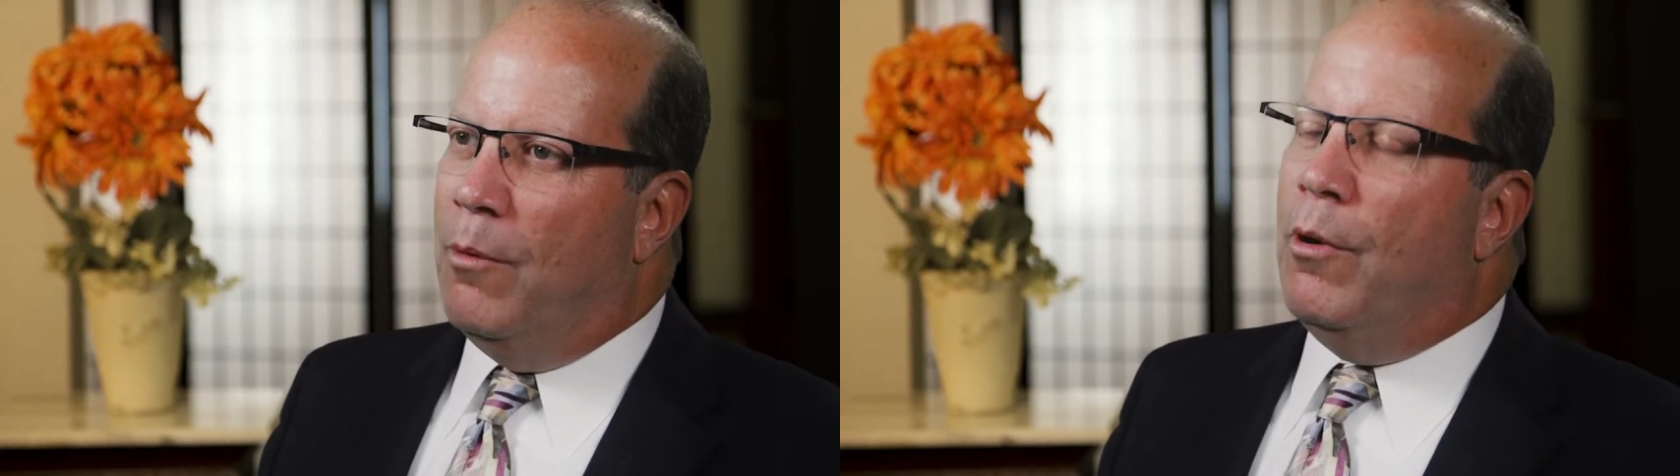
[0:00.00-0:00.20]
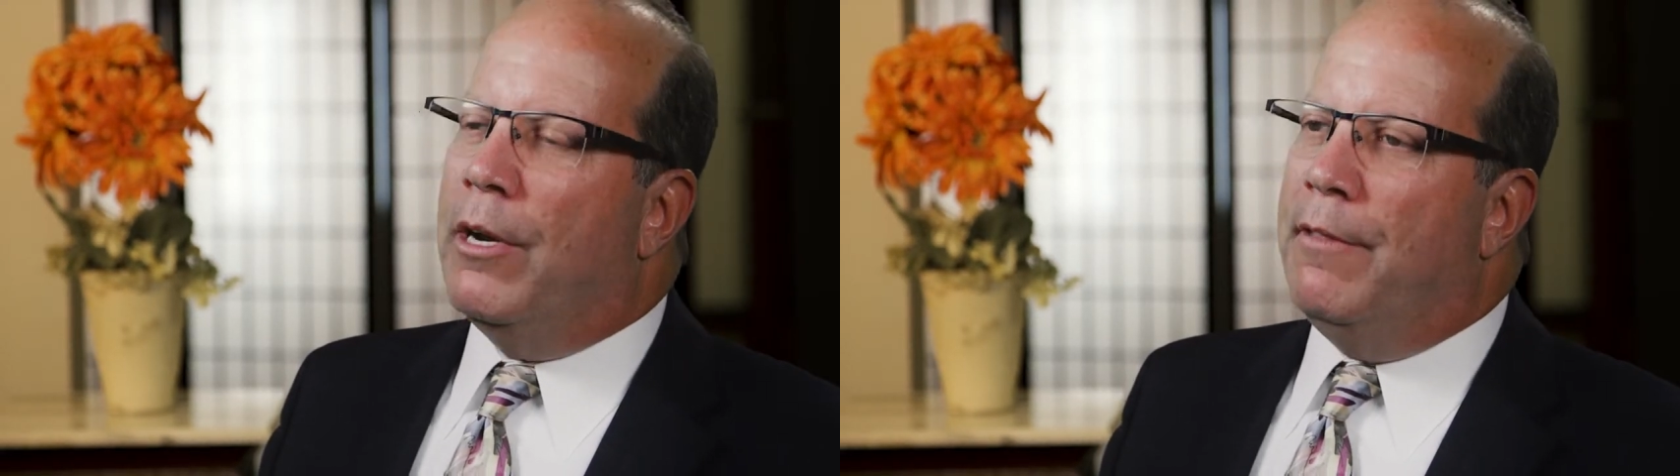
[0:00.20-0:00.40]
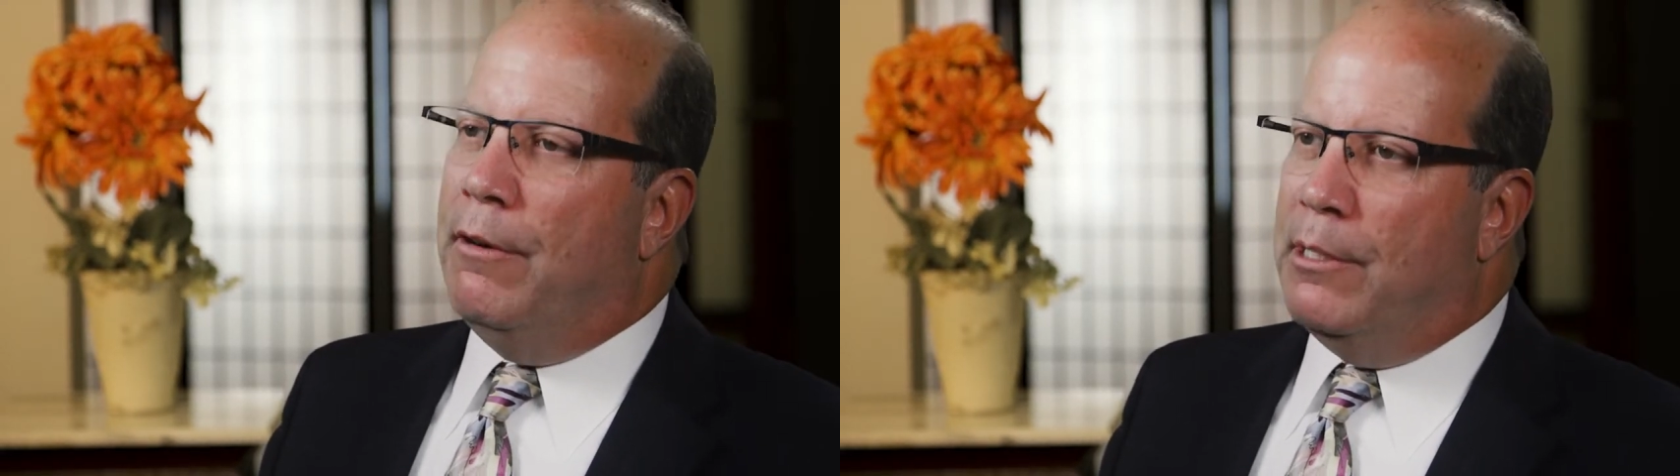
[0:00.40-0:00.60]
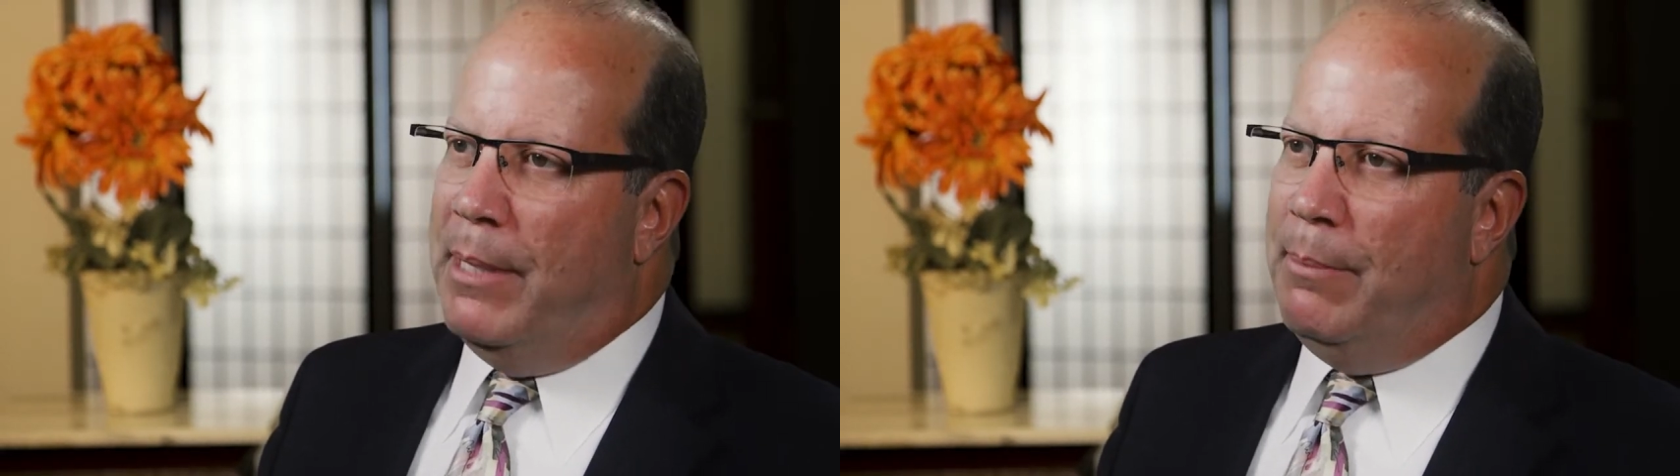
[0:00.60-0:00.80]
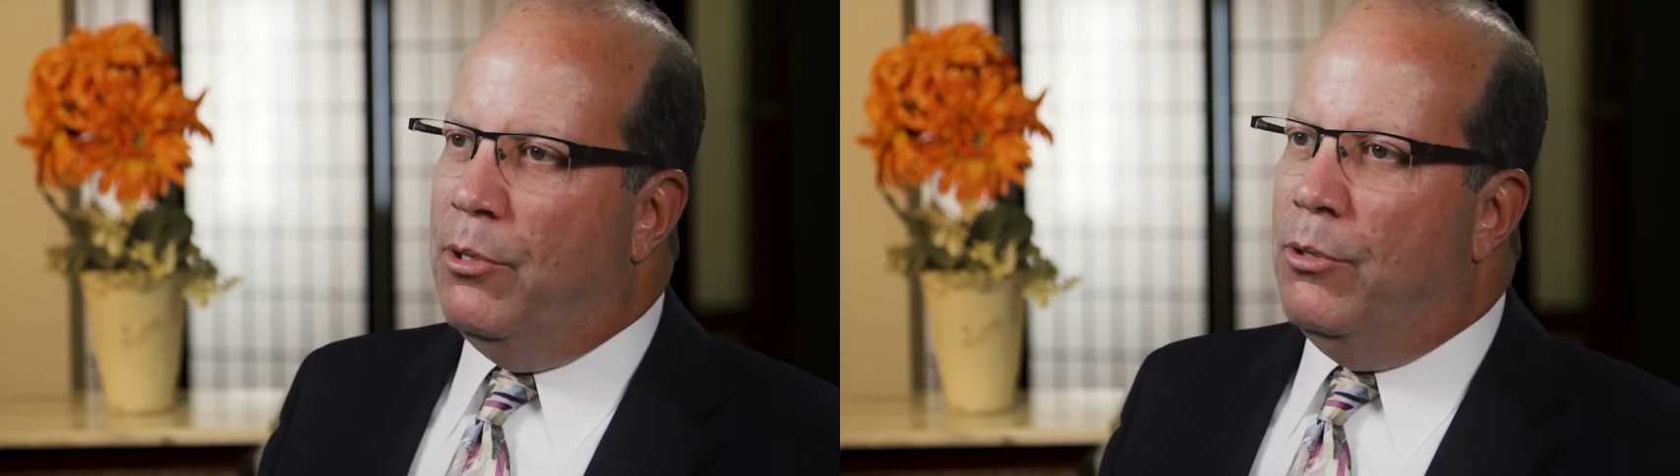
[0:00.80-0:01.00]
one of those
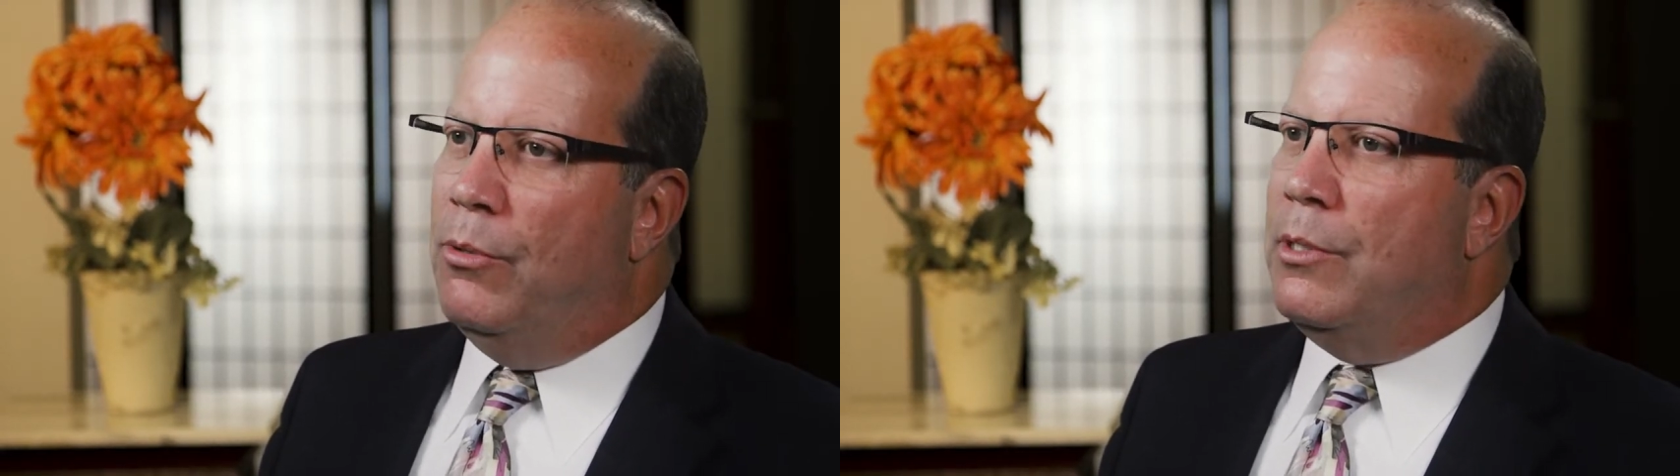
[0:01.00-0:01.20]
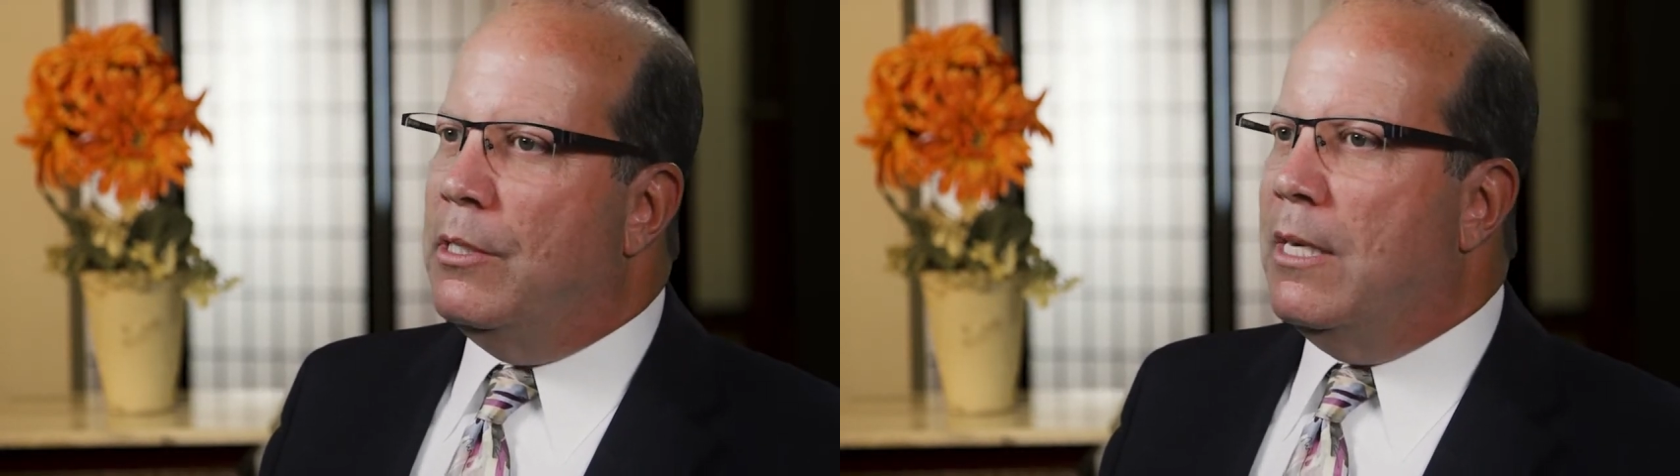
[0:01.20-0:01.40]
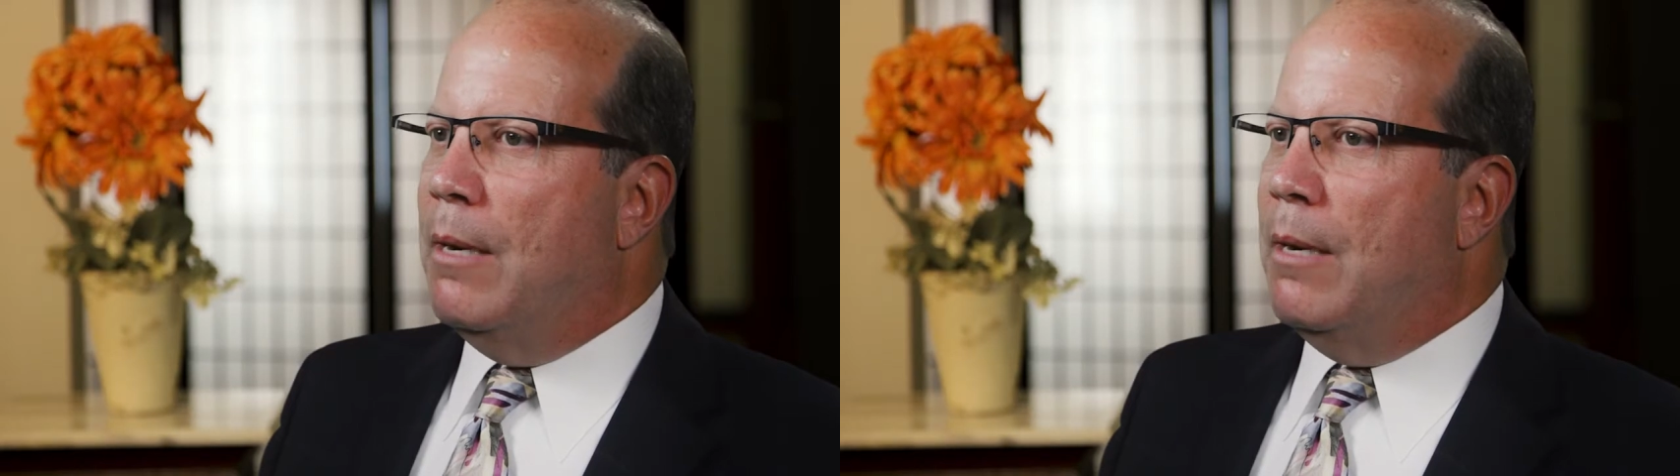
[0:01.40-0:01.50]
people who's